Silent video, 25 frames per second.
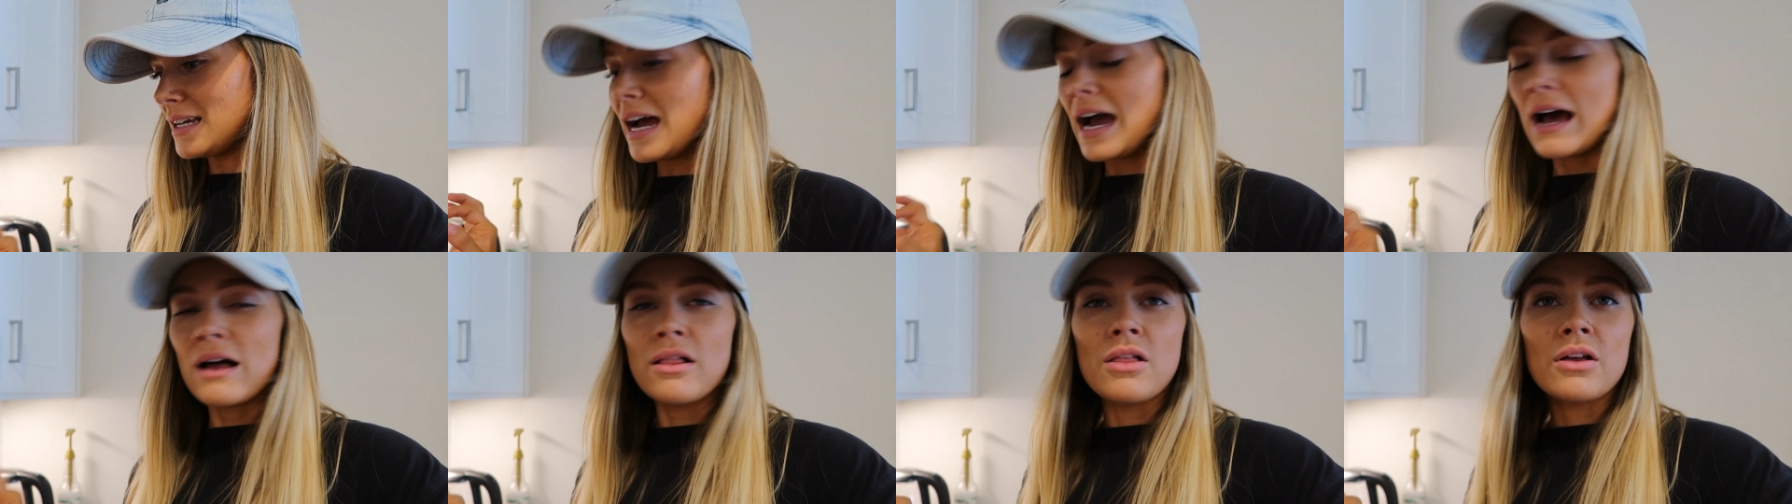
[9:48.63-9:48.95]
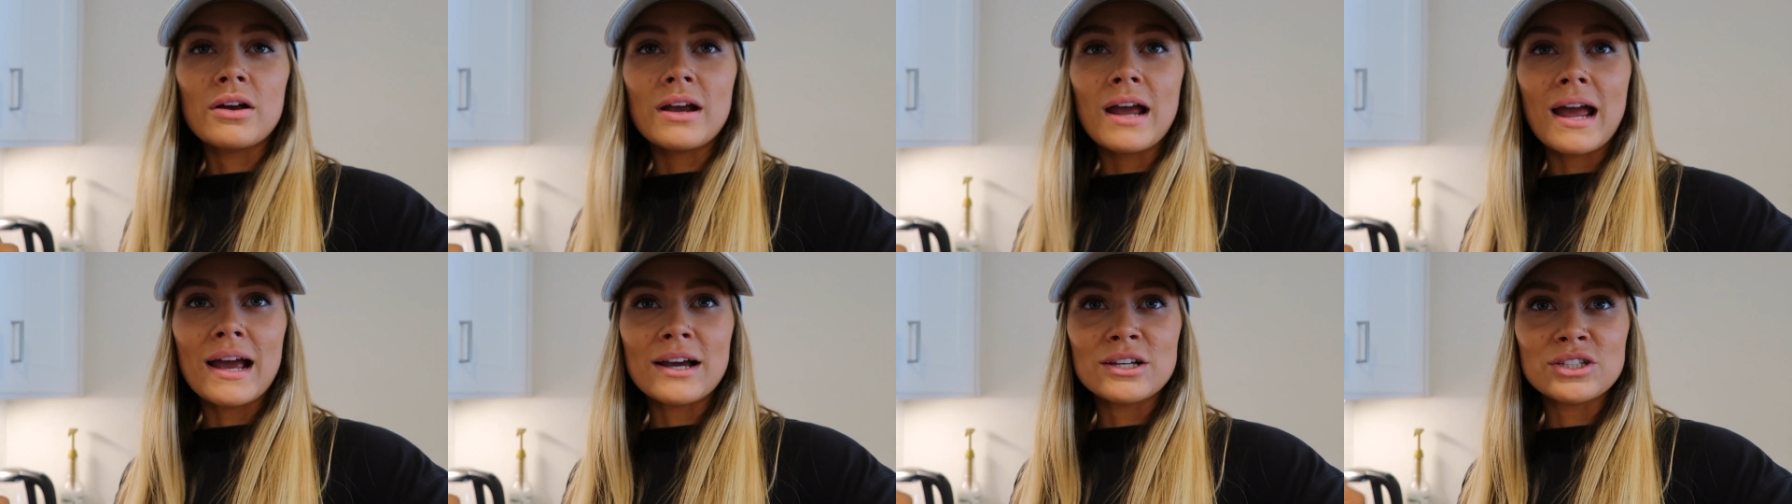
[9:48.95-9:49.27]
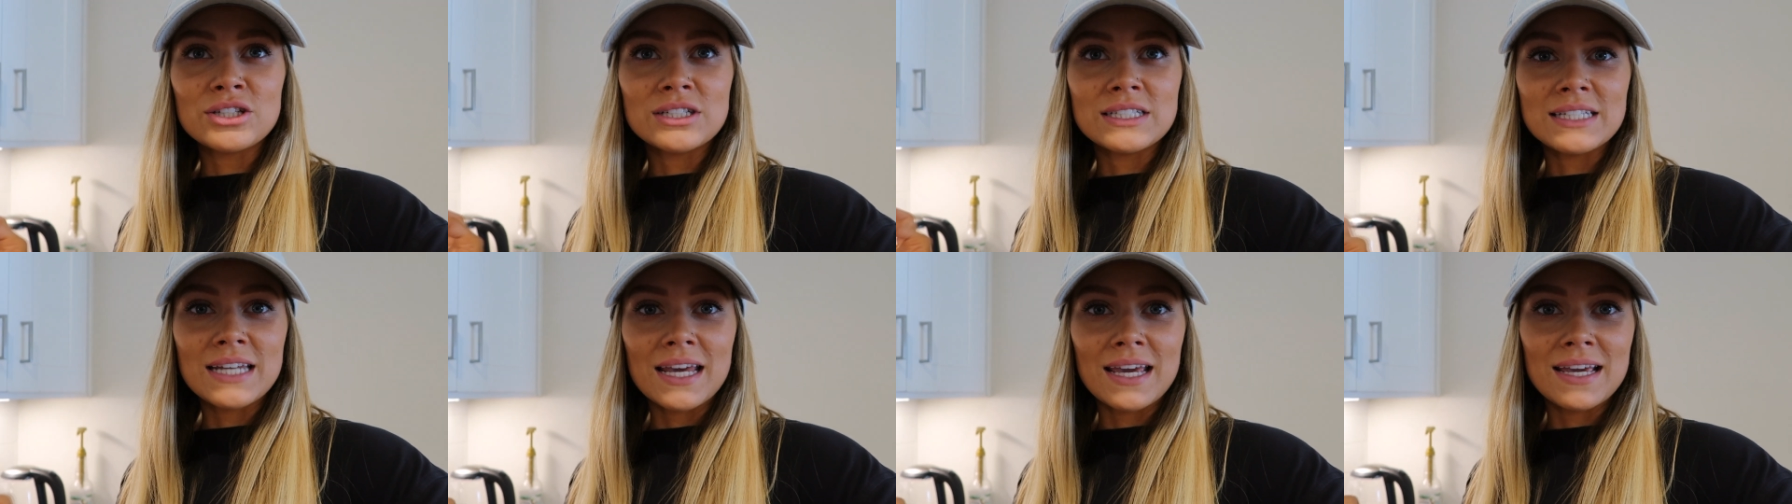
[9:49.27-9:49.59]
how long it
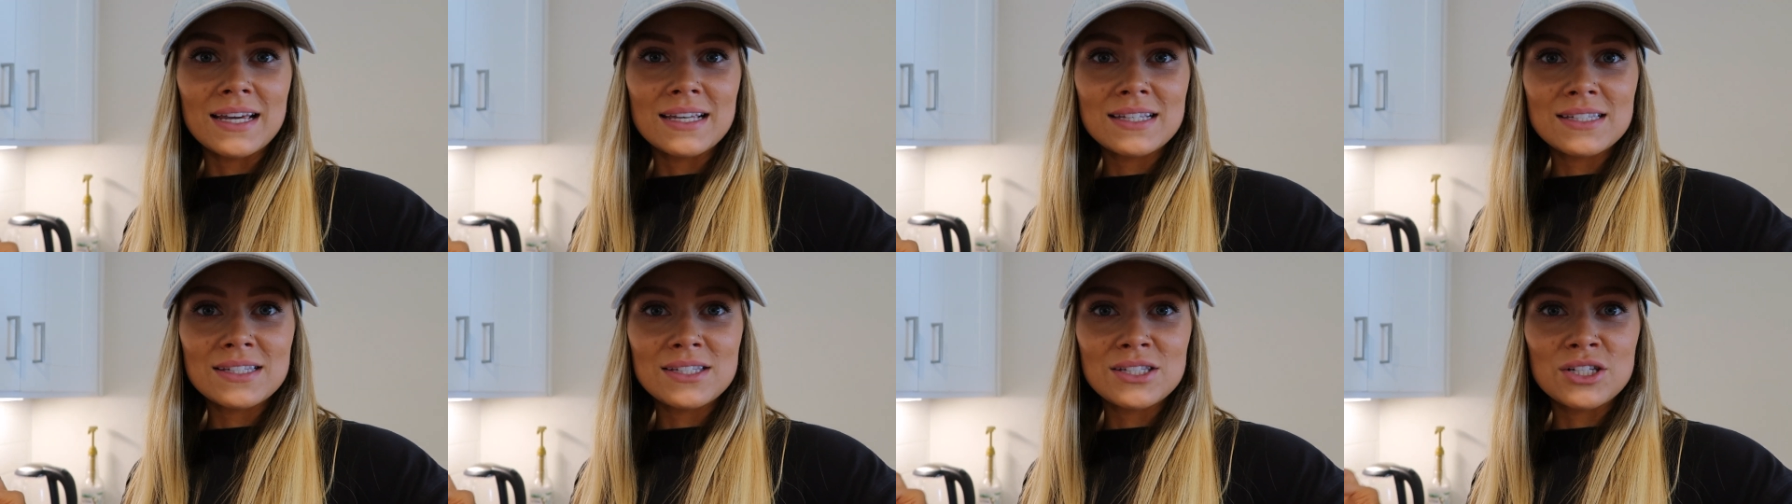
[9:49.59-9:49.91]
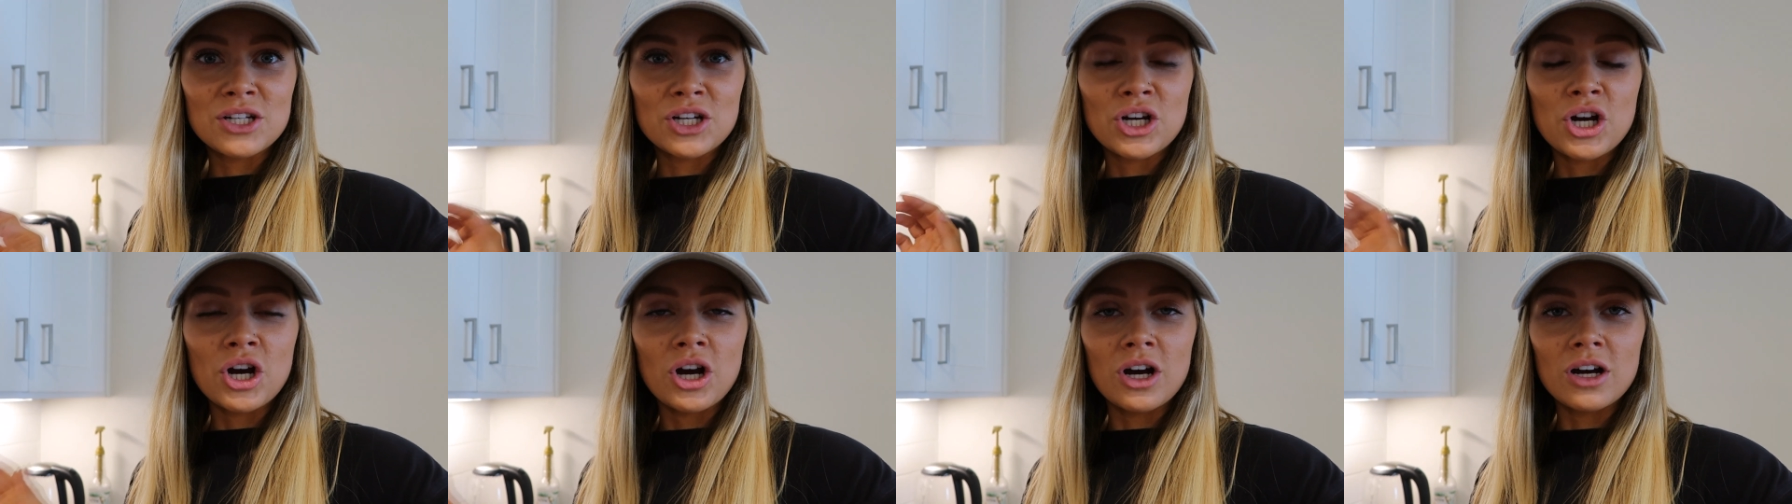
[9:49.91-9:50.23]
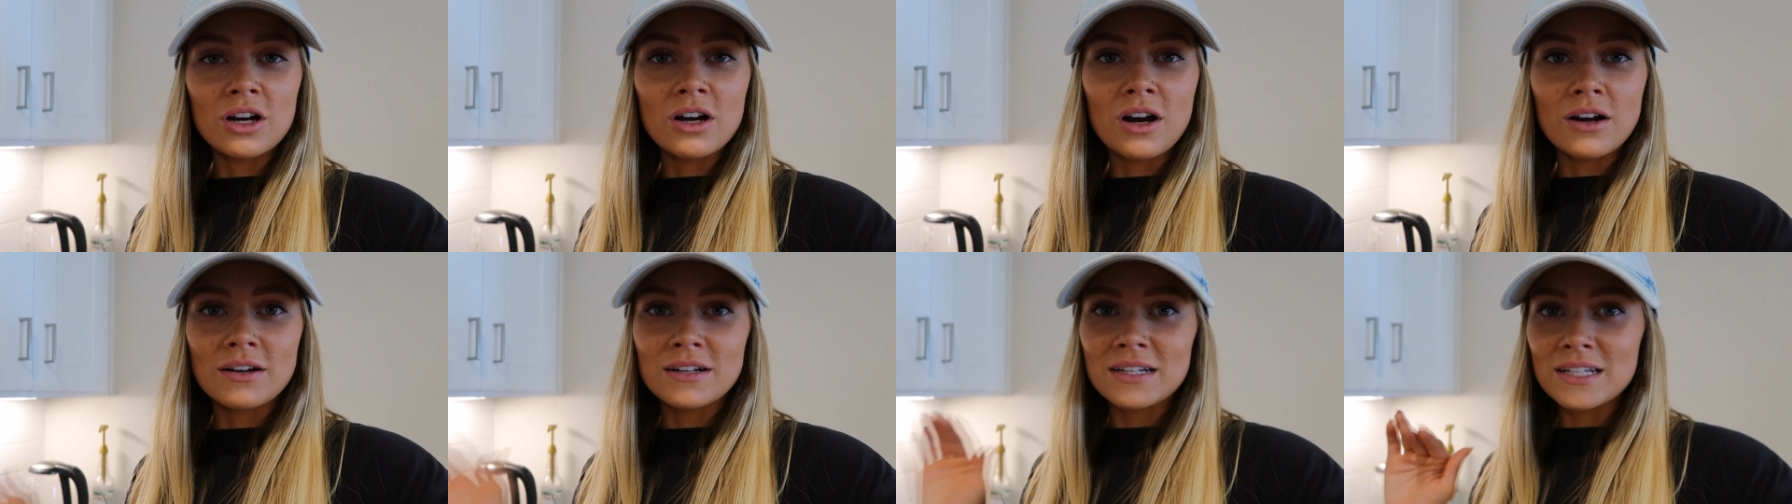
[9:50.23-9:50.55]
actually takes to
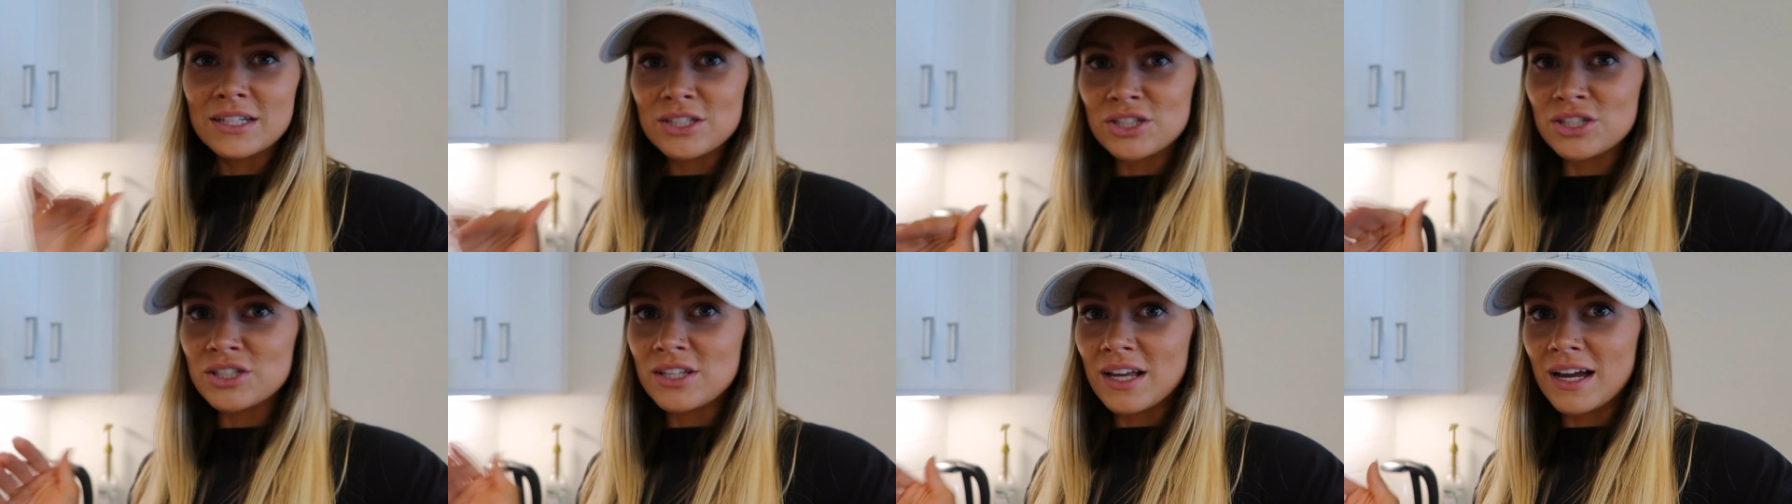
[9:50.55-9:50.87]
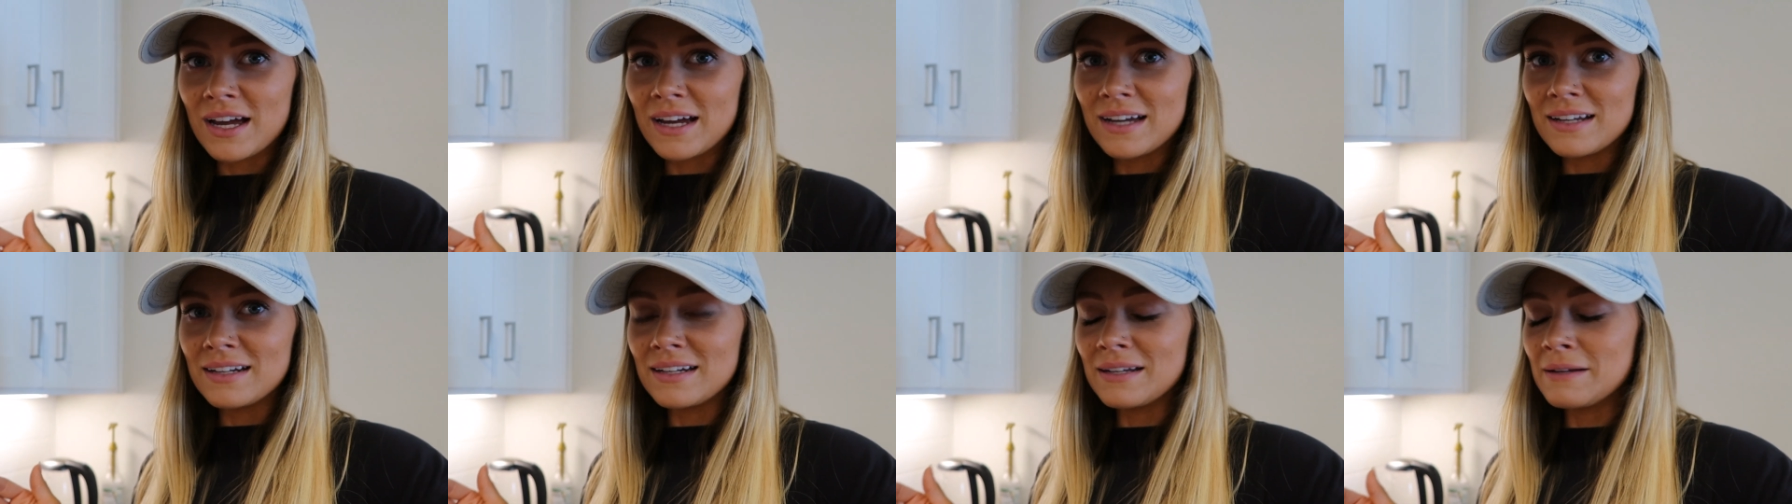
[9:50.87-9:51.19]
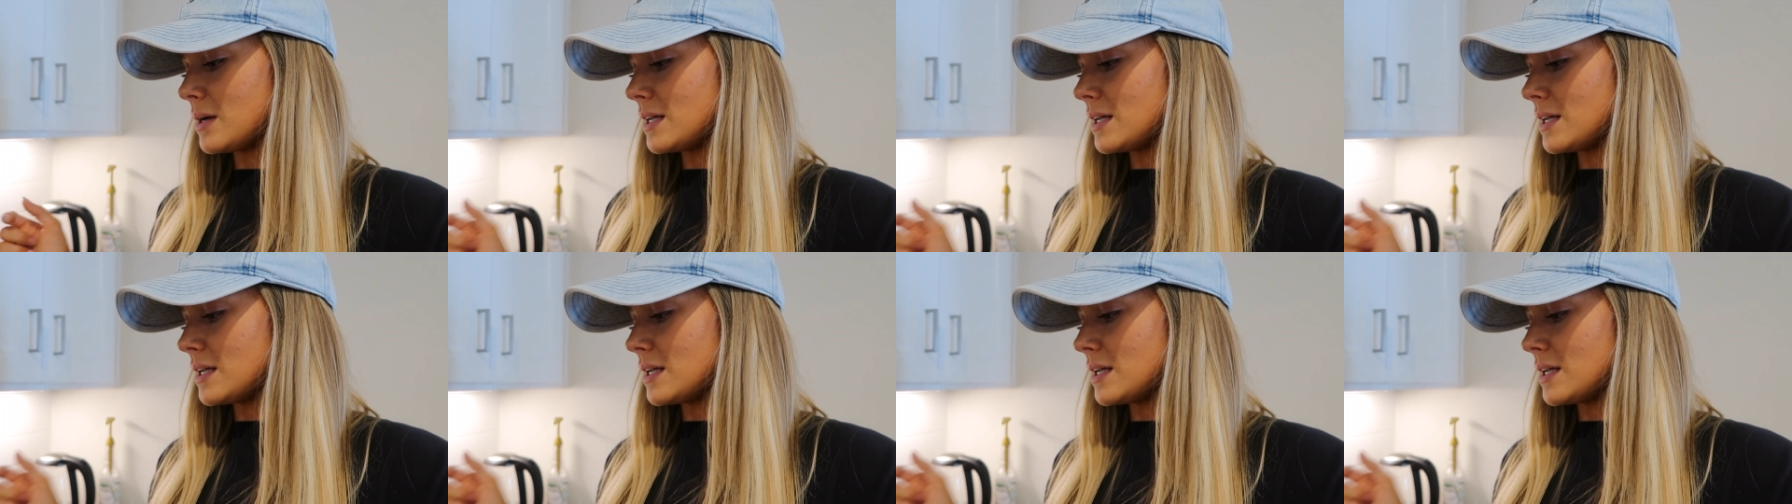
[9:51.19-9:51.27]
cook on each side